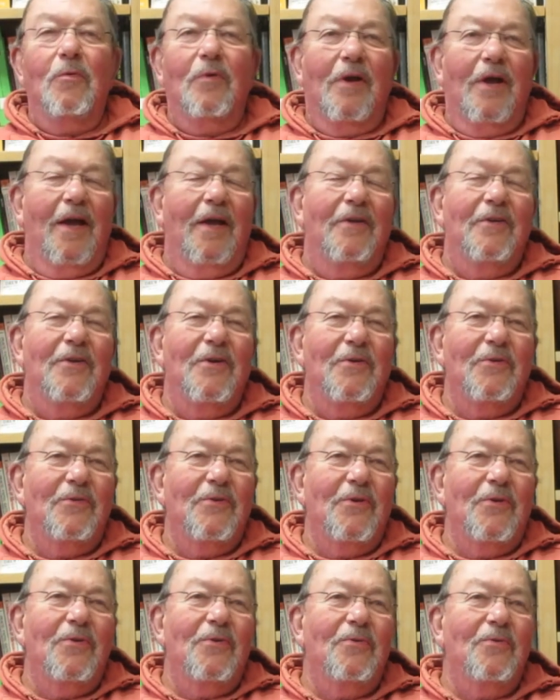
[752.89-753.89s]
I don't
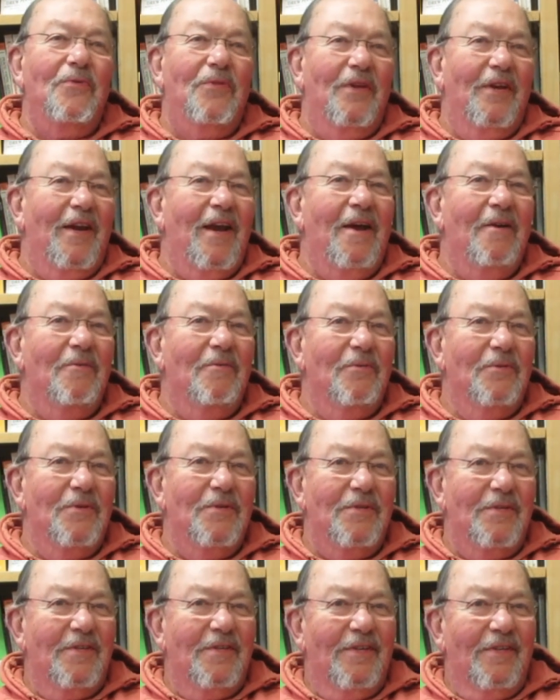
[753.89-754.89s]
know that I
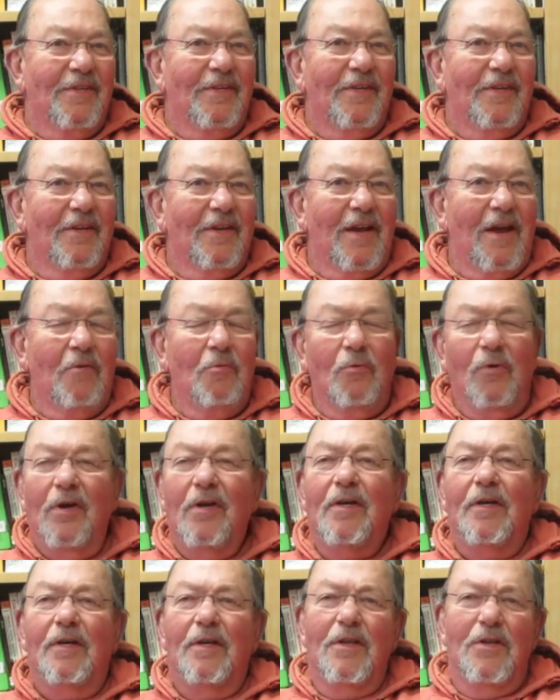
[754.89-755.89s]

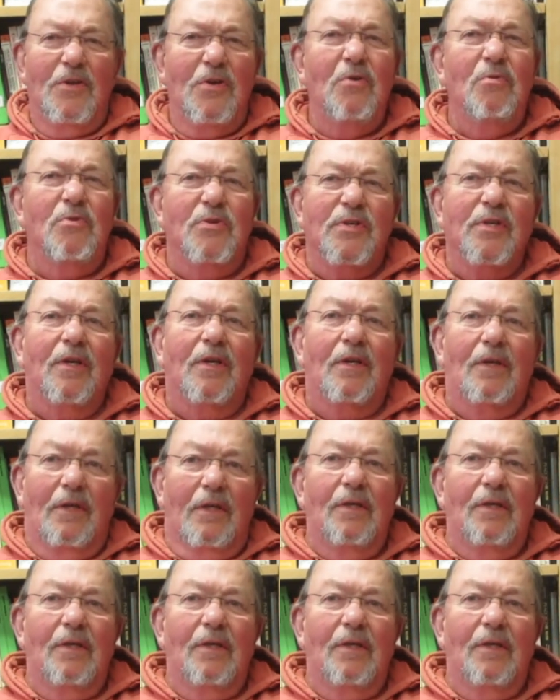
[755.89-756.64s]
wanted to use it